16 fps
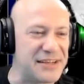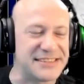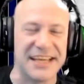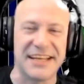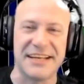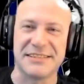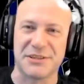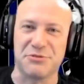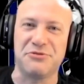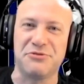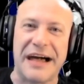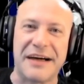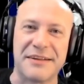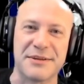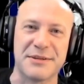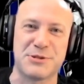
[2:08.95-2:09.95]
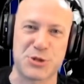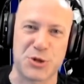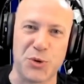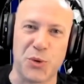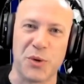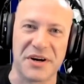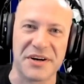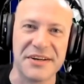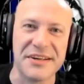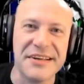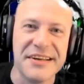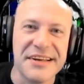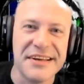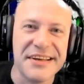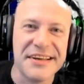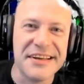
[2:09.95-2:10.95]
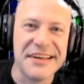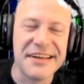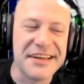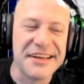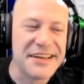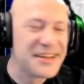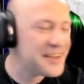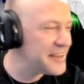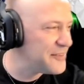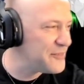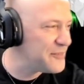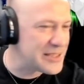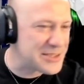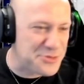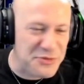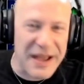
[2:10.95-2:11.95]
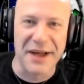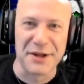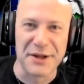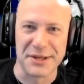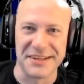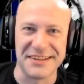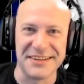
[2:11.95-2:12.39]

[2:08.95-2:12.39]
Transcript: out of 10 is a valid score. It's valid.